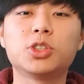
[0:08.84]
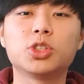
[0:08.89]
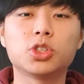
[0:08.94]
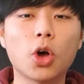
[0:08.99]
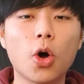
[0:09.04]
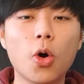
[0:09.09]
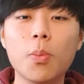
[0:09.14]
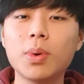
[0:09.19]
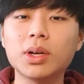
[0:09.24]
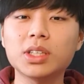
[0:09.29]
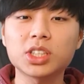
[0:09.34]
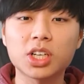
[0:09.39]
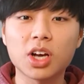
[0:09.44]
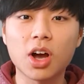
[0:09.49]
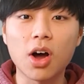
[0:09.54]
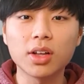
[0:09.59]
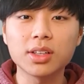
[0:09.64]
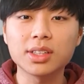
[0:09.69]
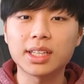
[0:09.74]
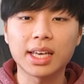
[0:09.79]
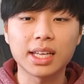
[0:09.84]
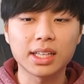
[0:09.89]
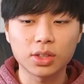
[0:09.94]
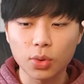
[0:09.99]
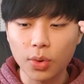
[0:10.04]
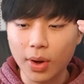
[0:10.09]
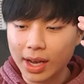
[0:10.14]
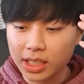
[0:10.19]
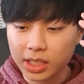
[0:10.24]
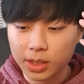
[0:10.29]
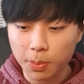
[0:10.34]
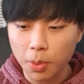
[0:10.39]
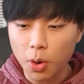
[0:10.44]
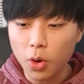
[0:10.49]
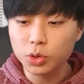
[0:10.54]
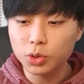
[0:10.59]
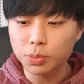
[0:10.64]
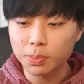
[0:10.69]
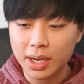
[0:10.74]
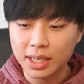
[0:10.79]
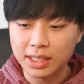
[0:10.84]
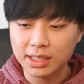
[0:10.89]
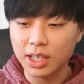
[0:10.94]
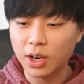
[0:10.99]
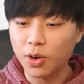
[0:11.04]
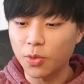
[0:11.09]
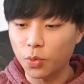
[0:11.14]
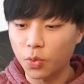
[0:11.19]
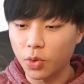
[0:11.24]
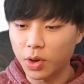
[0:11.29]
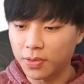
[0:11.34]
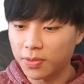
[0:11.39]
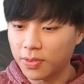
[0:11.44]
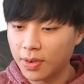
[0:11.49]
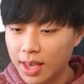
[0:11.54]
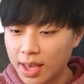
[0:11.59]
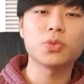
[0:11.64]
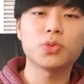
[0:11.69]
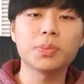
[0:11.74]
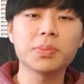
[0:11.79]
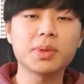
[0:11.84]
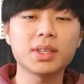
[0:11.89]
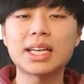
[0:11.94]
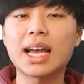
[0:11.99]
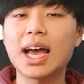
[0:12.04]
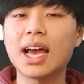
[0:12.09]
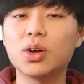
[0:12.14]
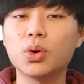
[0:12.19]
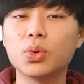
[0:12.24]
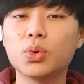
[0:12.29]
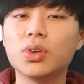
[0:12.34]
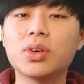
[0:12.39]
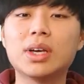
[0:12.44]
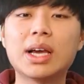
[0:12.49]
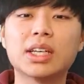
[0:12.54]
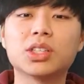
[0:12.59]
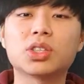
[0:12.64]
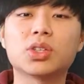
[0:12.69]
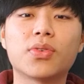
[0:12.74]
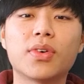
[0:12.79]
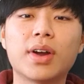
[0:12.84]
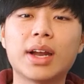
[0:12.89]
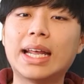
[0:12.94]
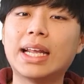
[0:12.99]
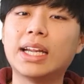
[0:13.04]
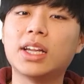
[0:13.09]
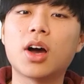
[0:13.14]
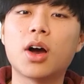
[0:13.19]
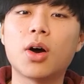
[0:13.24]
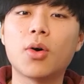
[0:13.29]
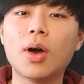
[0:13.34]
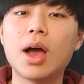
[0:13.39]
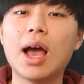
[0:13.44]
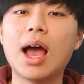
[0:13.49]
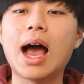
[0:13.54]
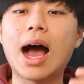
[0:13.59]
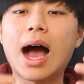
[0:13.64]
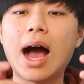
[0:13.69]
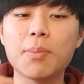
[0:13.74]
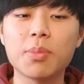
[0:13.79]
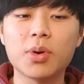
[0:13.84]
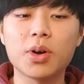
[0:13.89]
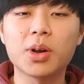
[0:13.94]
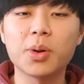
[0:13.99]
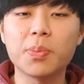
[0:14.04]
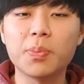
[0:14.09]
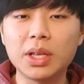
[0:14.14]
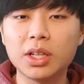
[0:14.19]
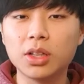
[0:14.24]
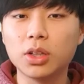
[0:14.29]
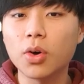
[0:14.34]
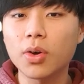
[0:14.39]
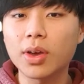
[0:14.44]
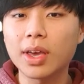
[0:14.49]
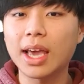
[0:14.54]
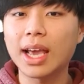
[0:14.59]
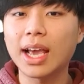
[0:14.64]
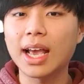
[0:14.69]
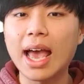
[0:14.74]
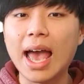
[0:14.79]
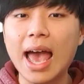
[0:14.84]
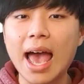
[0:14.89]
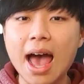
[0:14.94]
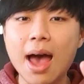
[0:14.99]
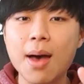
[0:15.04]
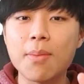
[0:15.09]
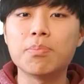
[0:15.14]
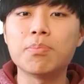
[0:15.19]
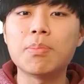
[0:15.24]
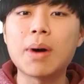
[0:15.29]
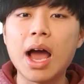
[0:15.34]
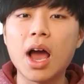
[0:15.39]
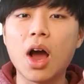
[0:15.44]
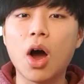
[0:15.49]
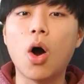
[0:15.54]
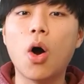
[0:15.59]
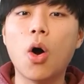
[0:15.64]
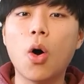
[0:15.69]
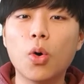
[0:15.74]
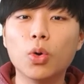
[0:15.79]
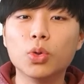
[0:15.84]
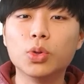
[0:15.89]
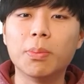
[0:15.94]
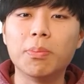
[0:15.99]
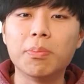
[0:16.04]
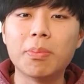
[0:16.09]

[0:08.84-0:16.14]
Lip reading: so much content to expose myself with. From the title, you guys already know, I'm gonna be looking at my old